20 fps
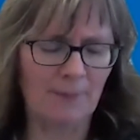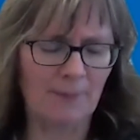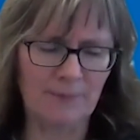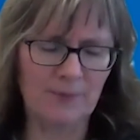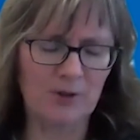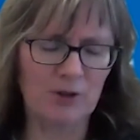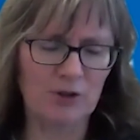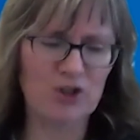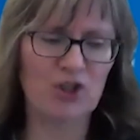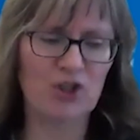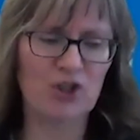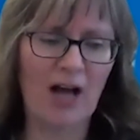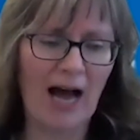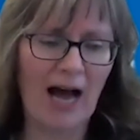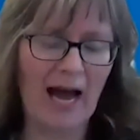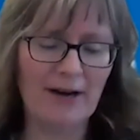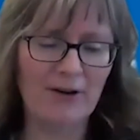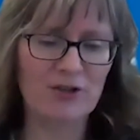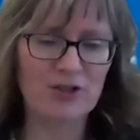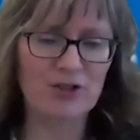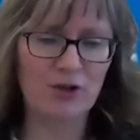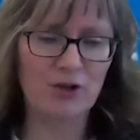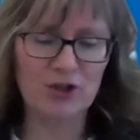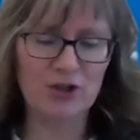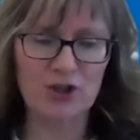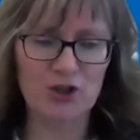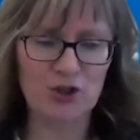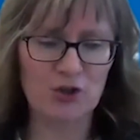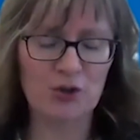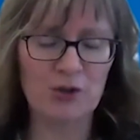July or so,
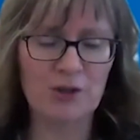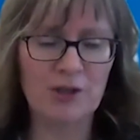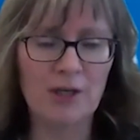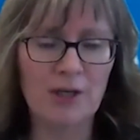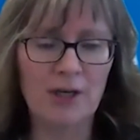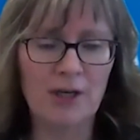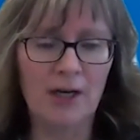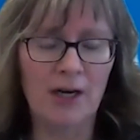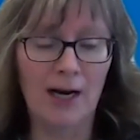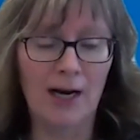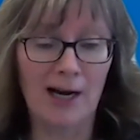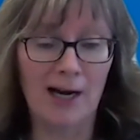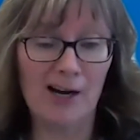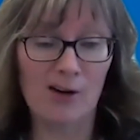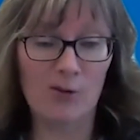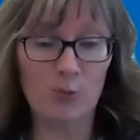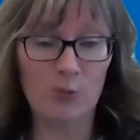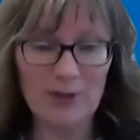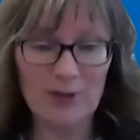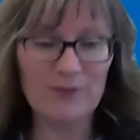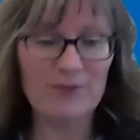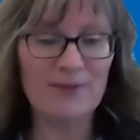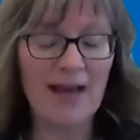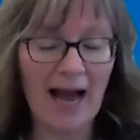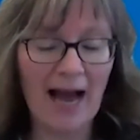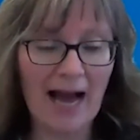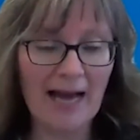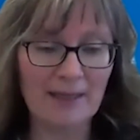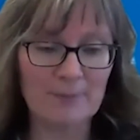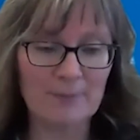June. We have
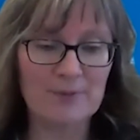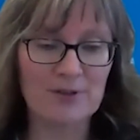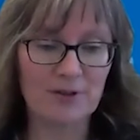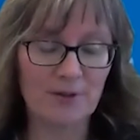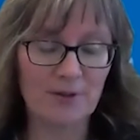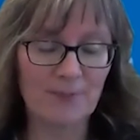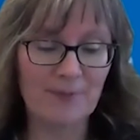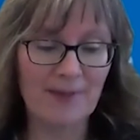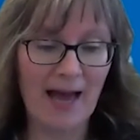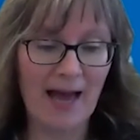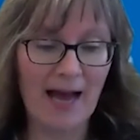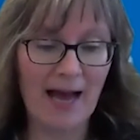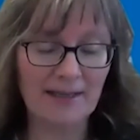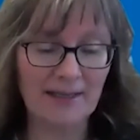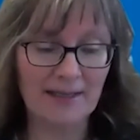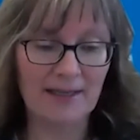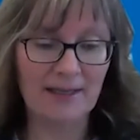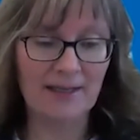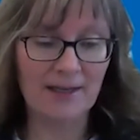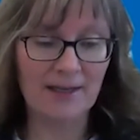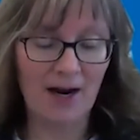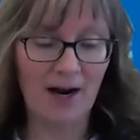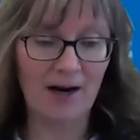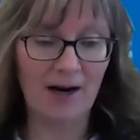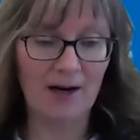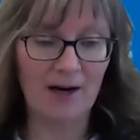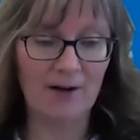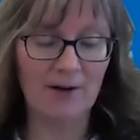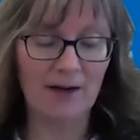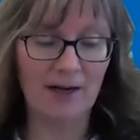not observed that in
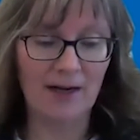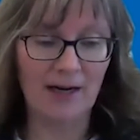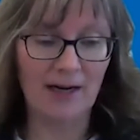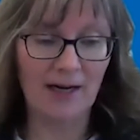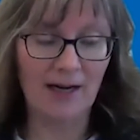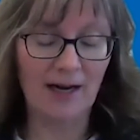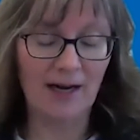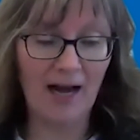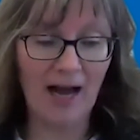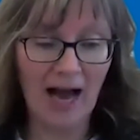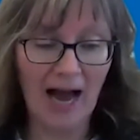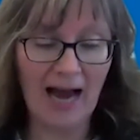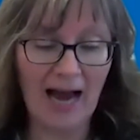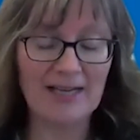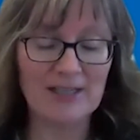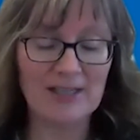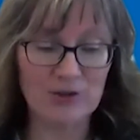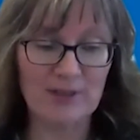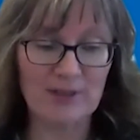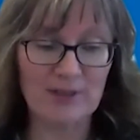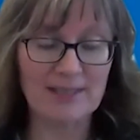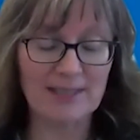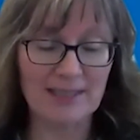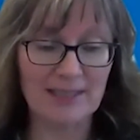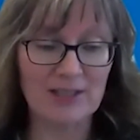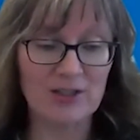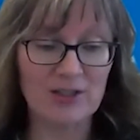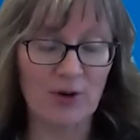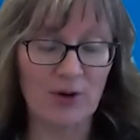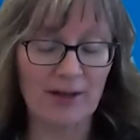our high sodicity
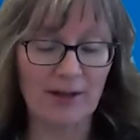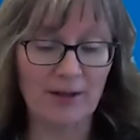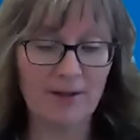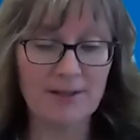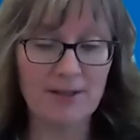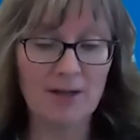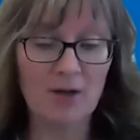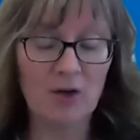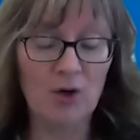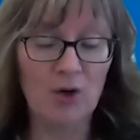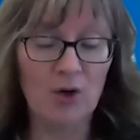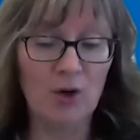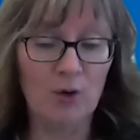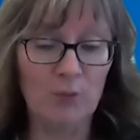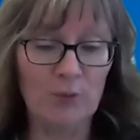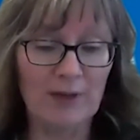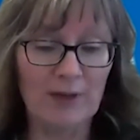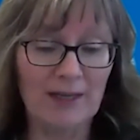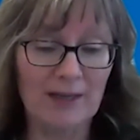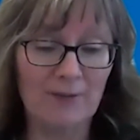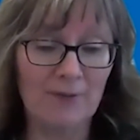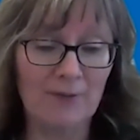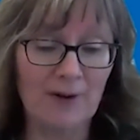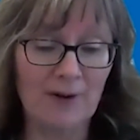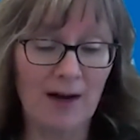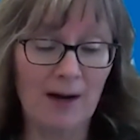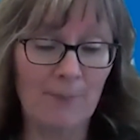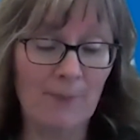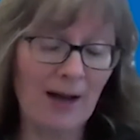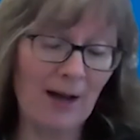soils. We've
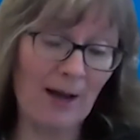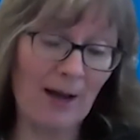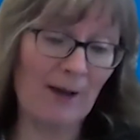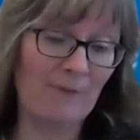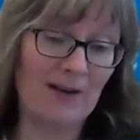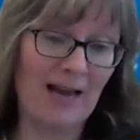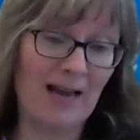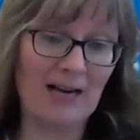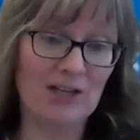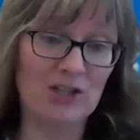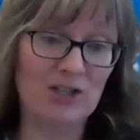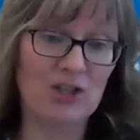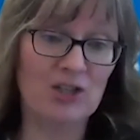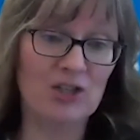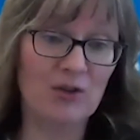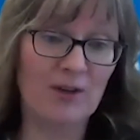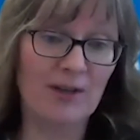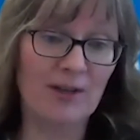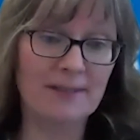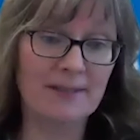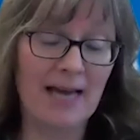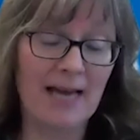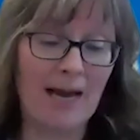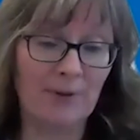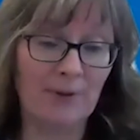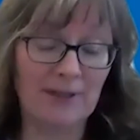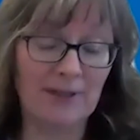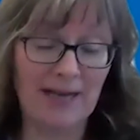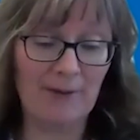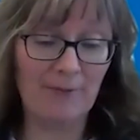actually soil
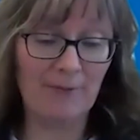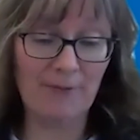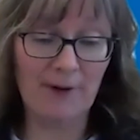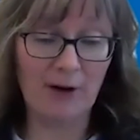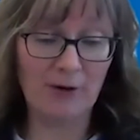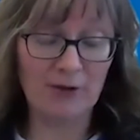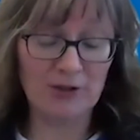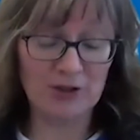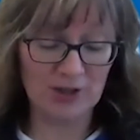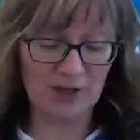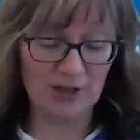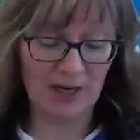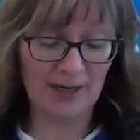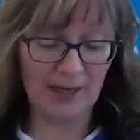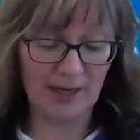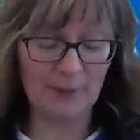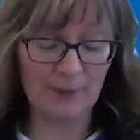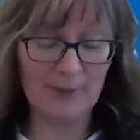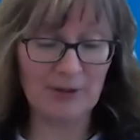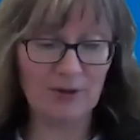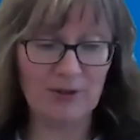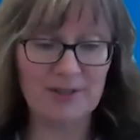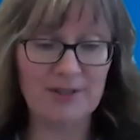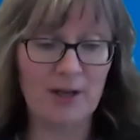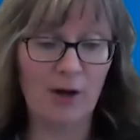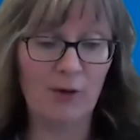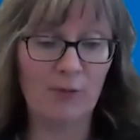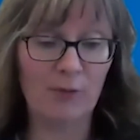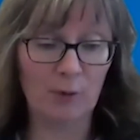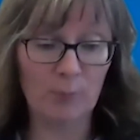sampled, and I've found elemental
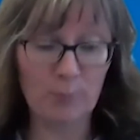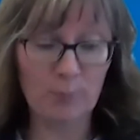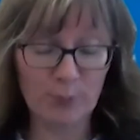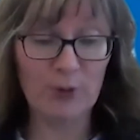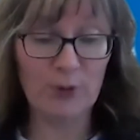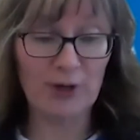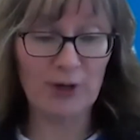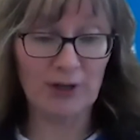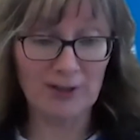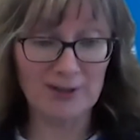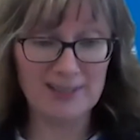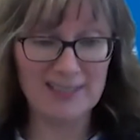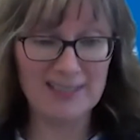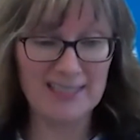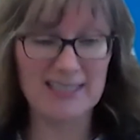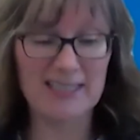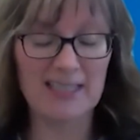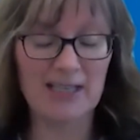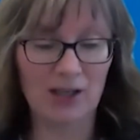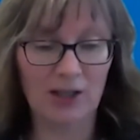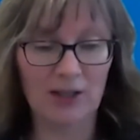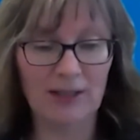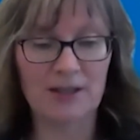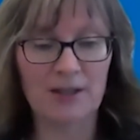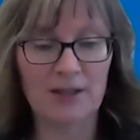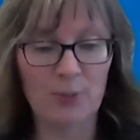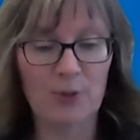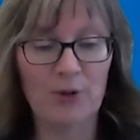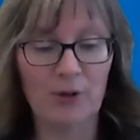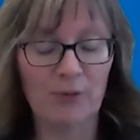sulfur prills still in
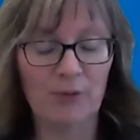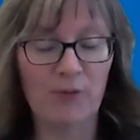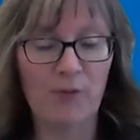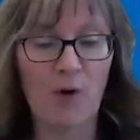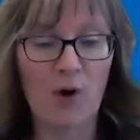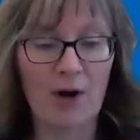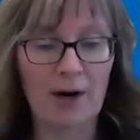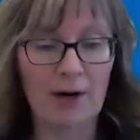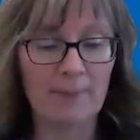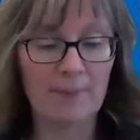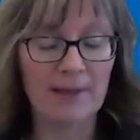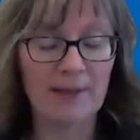the prill form